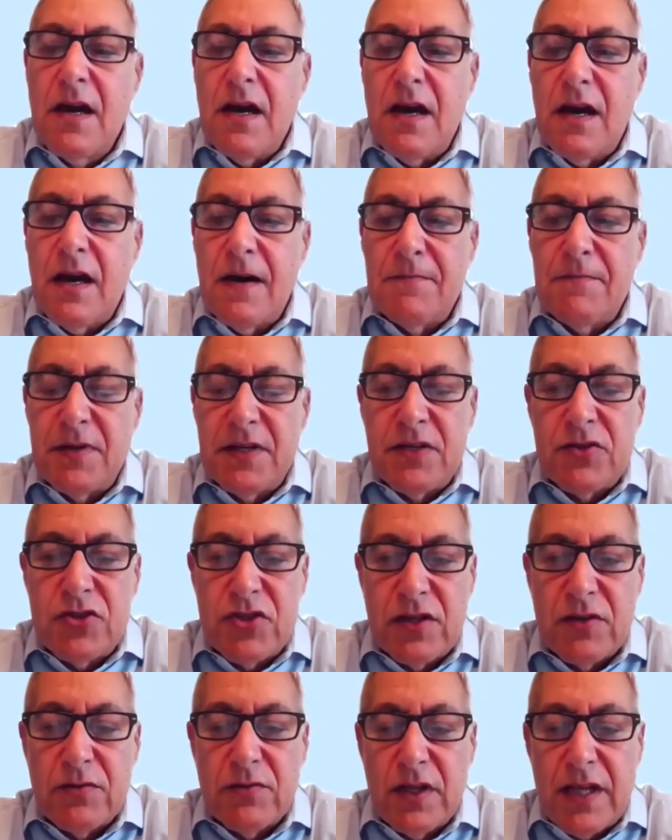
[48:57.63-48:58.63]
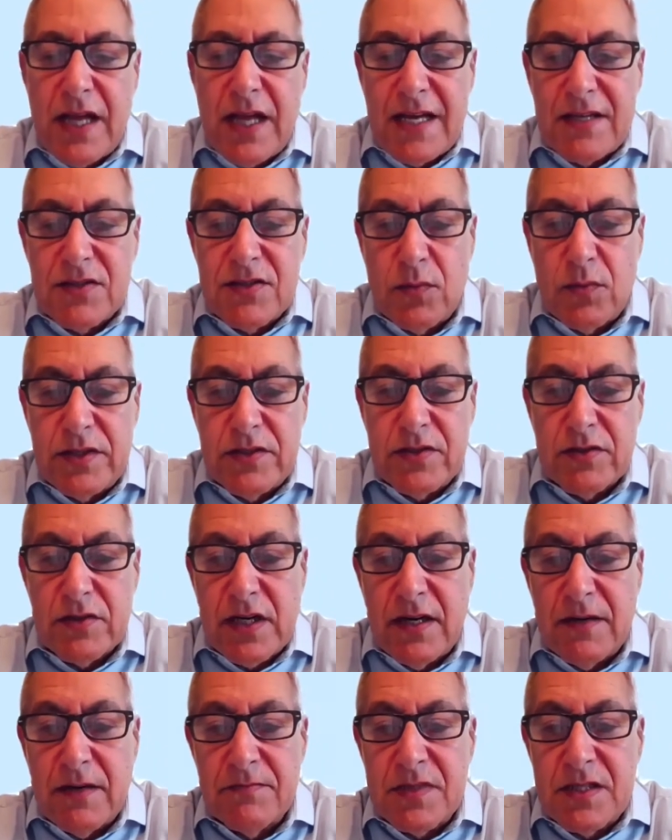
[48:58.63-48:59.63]
But in general, as the winter
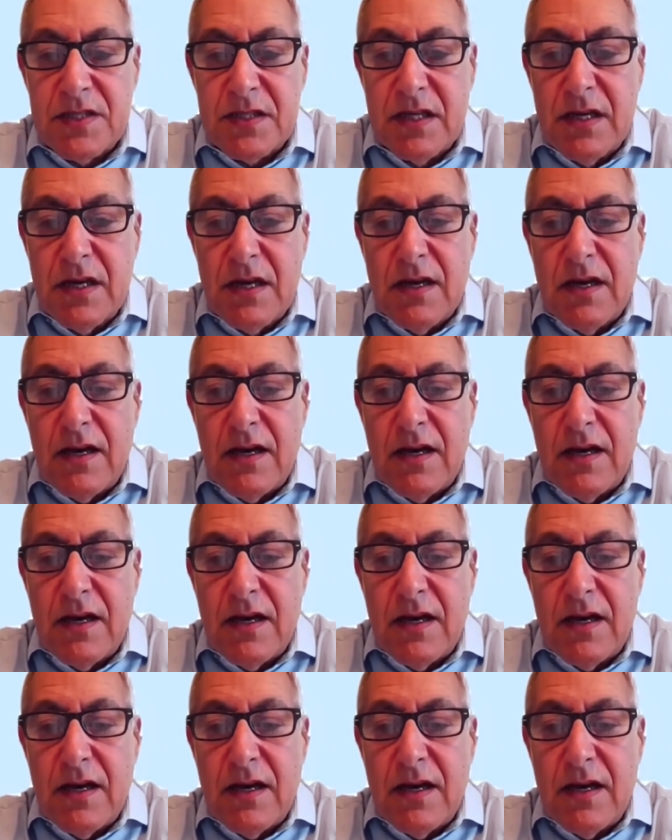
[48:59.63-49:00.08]
comes,